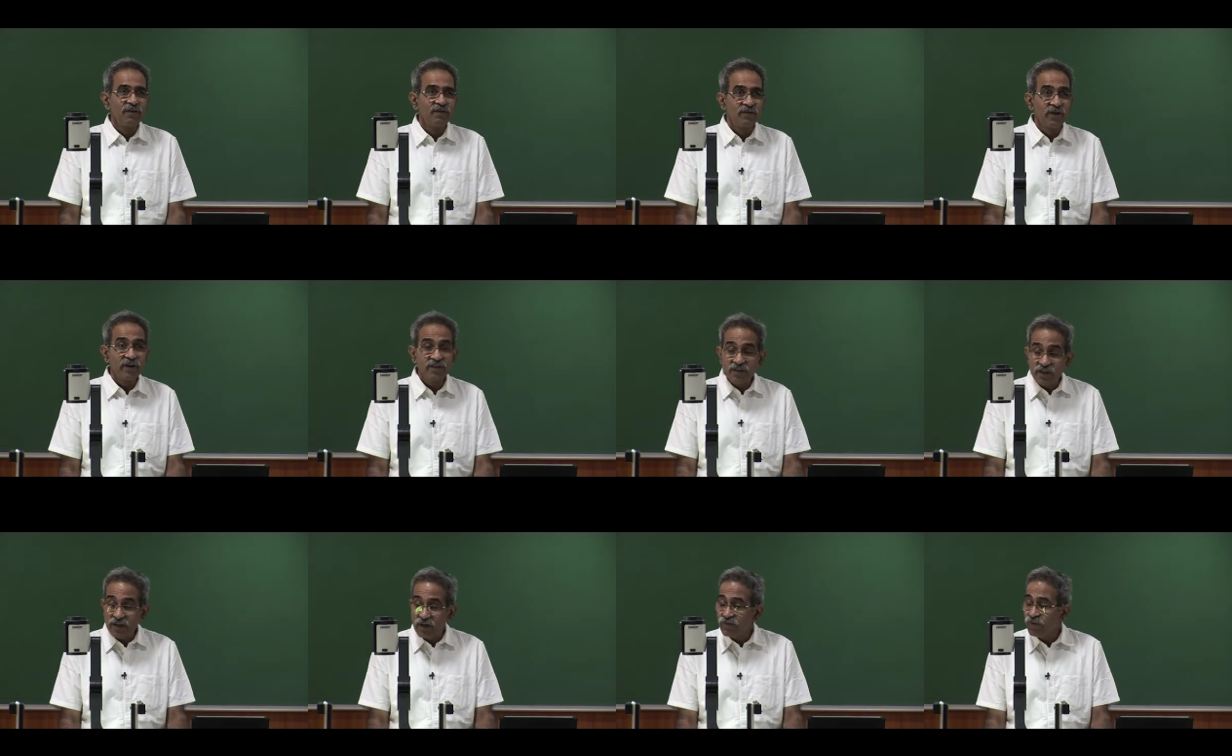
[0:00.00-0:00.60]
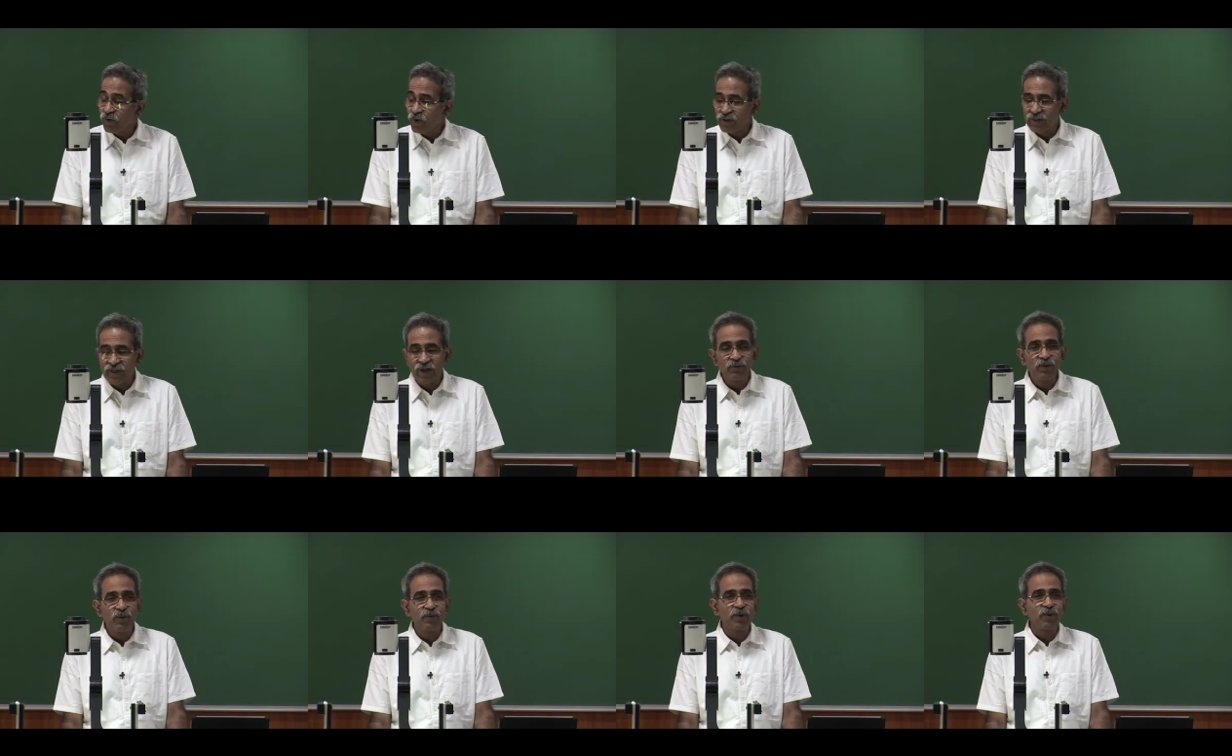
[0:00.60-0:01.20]
frictional force
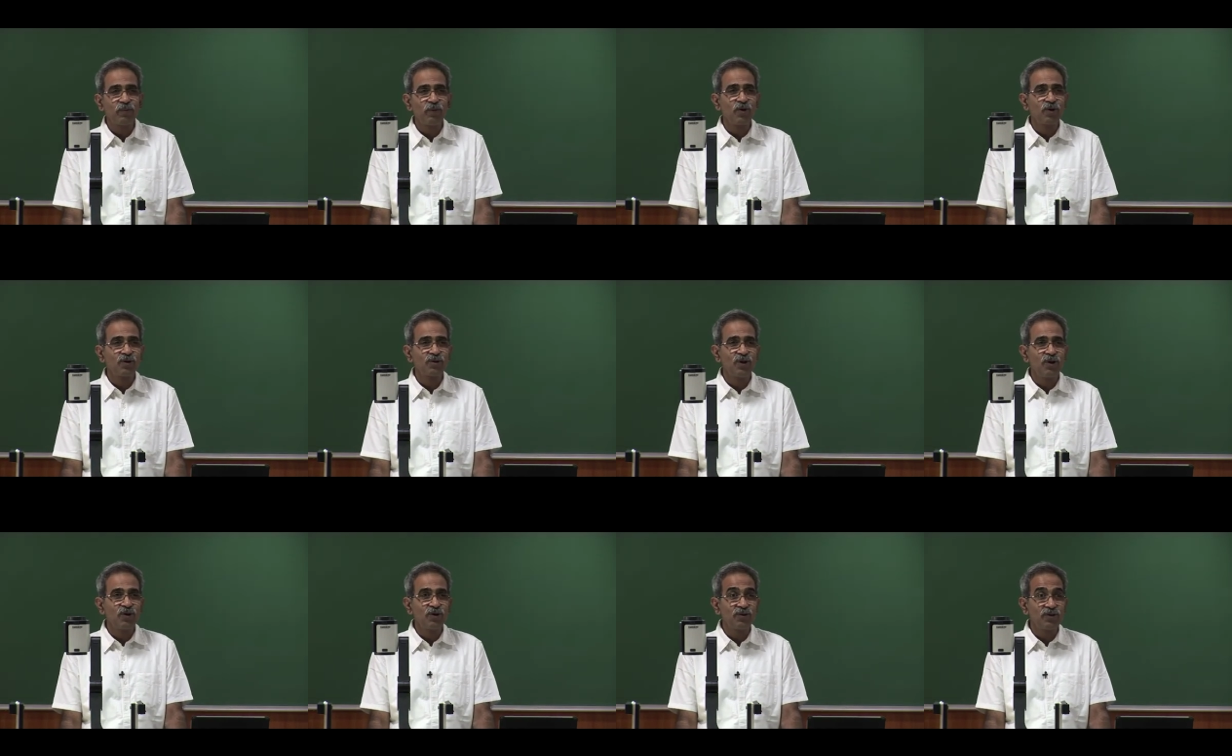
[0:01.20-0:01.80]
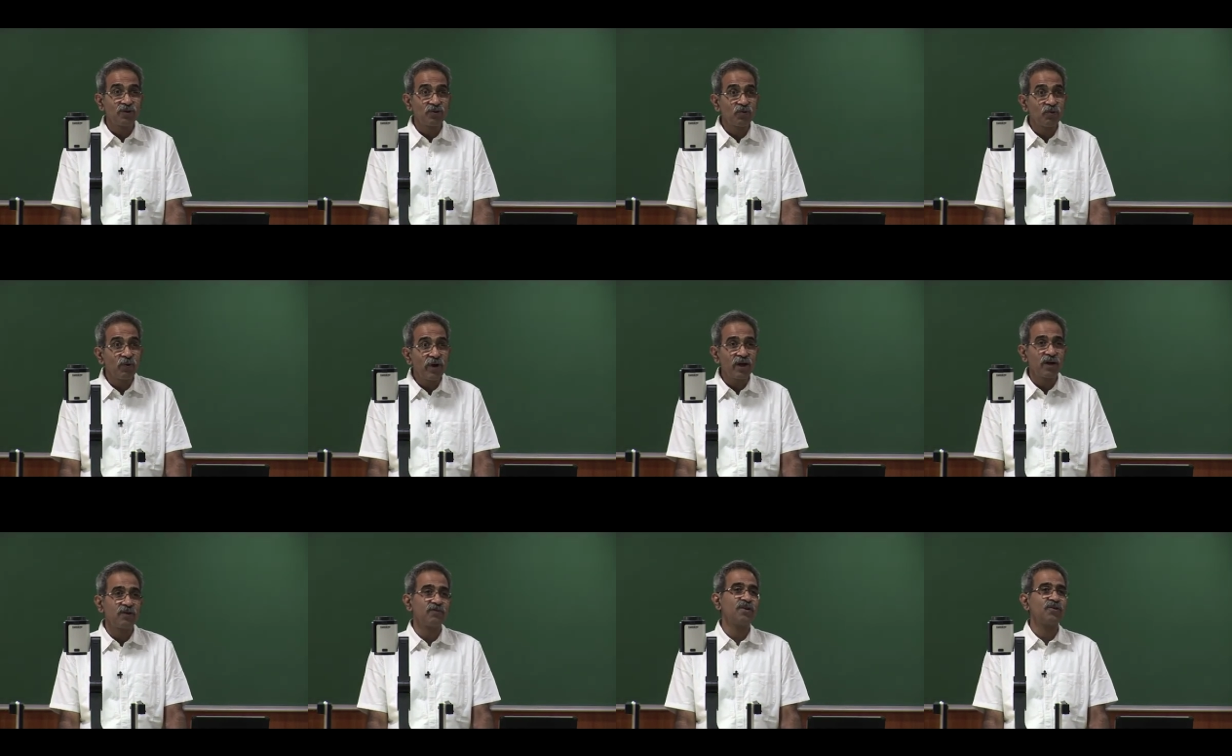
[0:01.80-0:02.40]
can be proportional to the
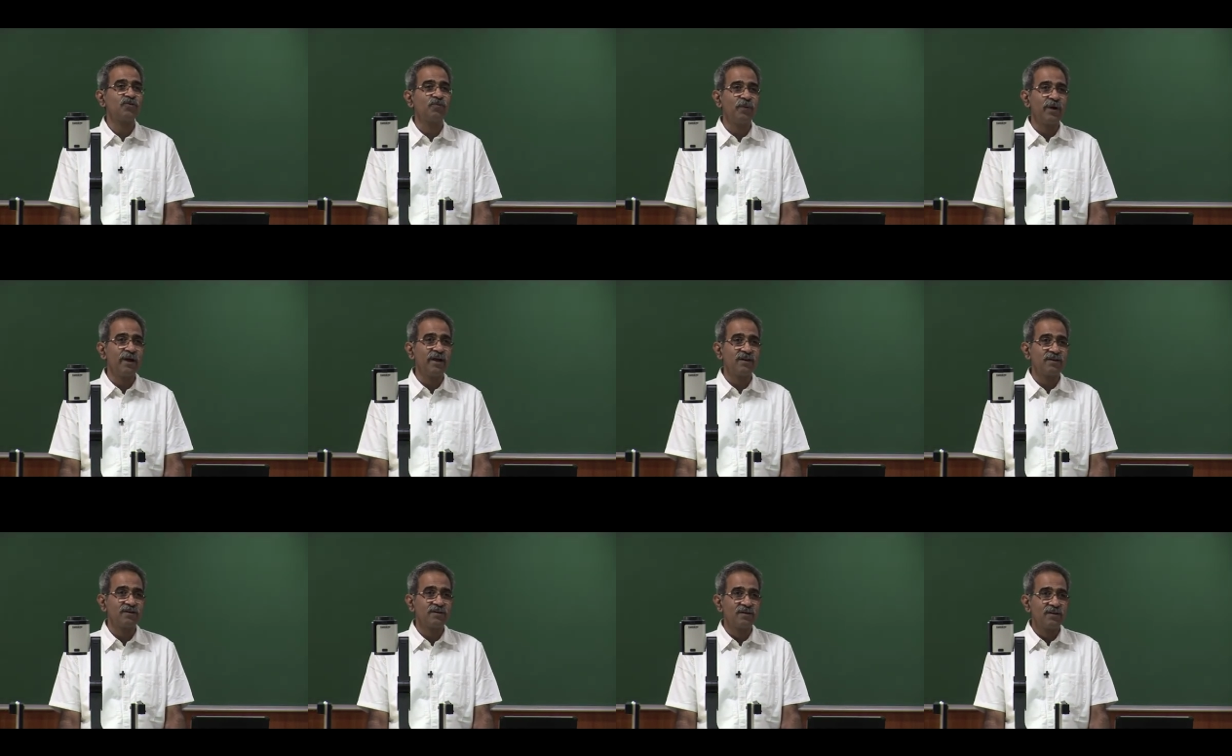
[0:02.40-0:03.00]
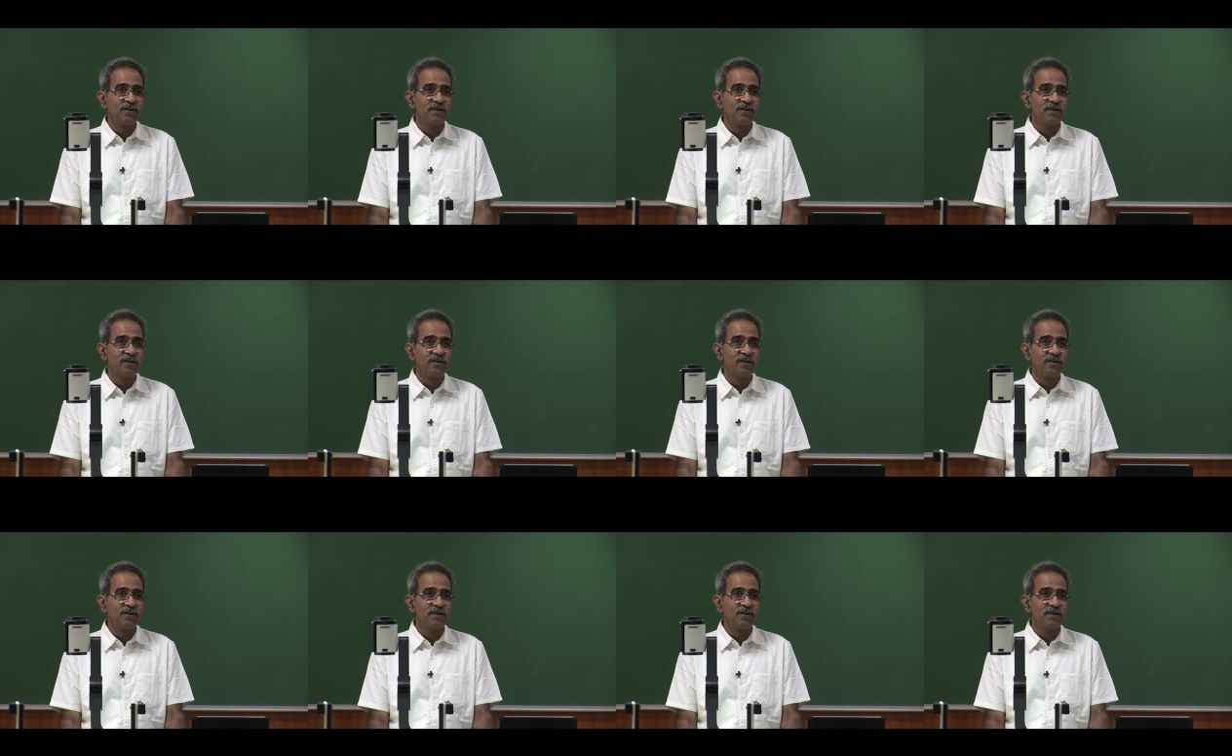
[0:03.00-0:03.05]
square of the speed.